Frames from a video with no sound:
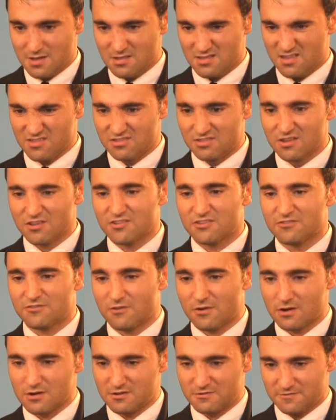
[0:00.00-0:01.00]
that thus
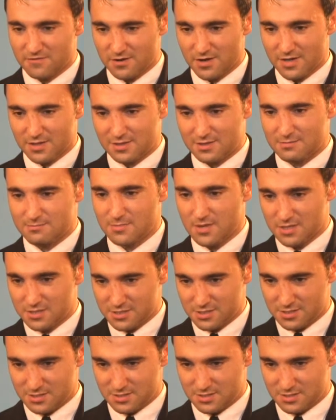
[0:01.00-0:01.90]
far you forgot to mention.